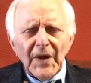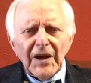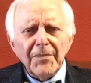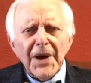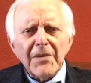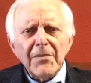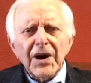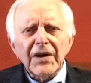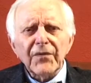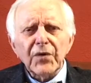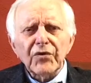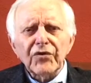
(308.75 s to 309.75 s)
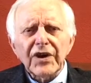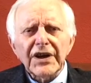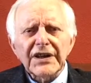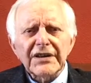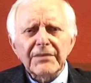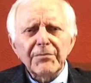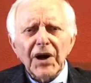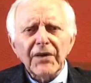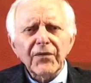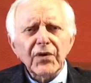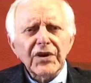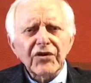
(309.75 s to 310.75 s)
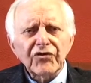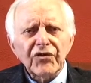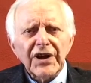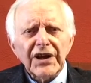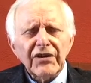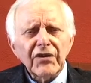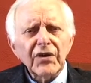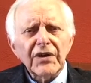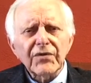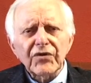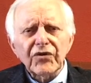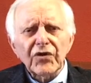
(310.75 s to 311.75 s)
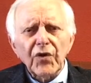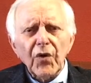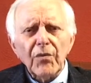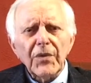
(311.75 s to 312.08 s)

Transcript: about mindfulness training, do give us a call.